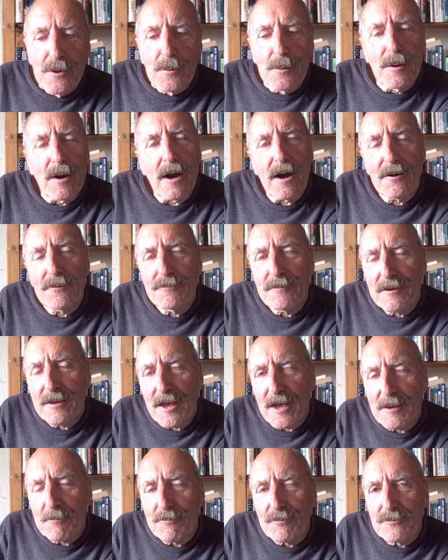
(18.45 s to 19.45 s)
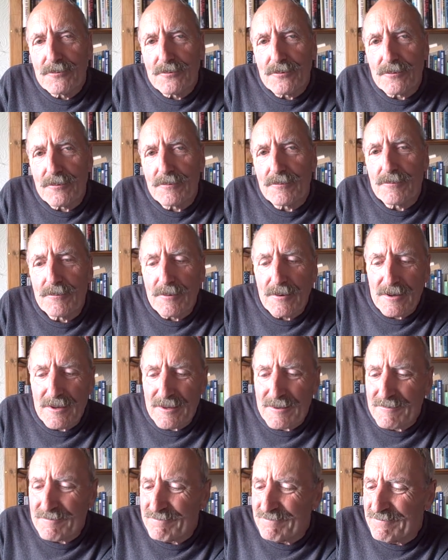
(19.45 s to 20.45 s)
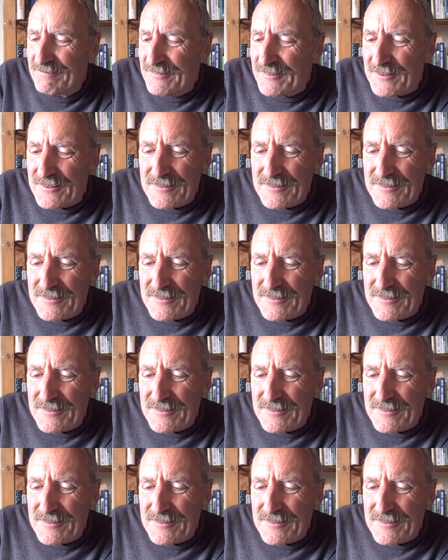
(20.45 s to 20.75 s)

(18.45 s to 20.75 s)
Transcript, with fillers: were only able to um,